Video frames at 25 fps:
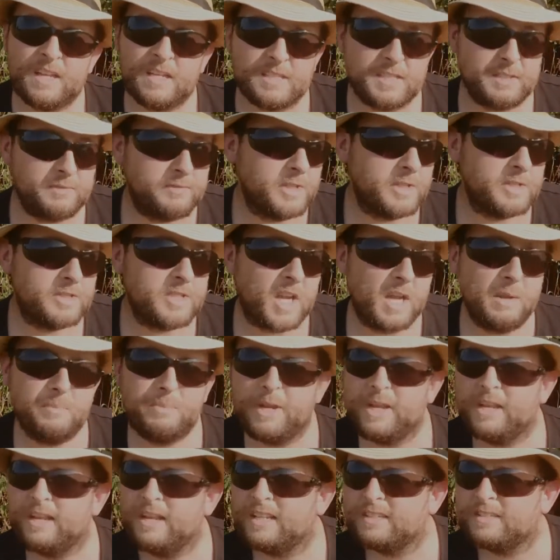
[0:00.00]
Because if you
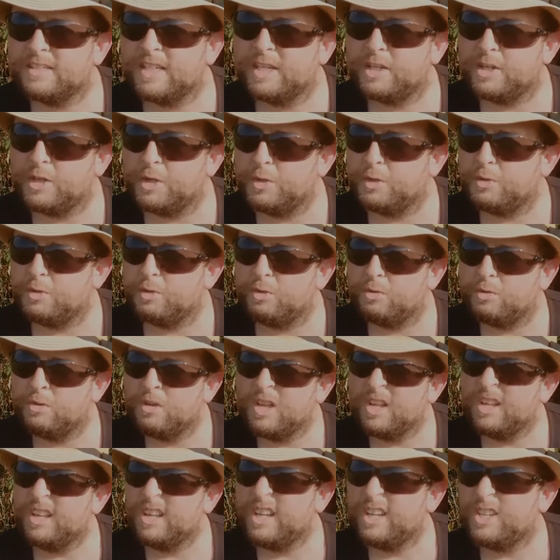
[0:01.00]
type in, let's say, Google
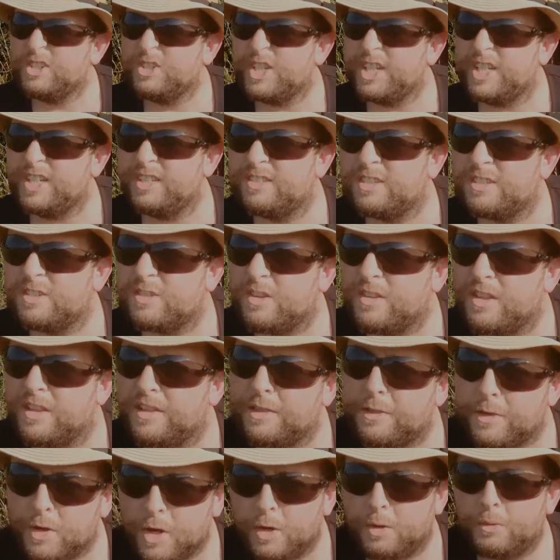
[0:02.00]
Jesus on the
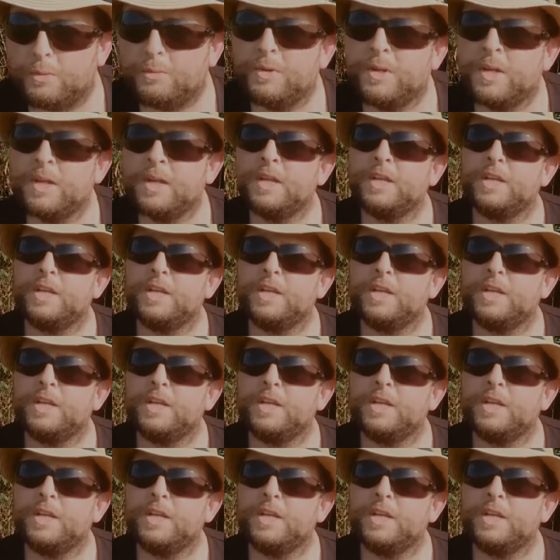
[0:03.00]
throne,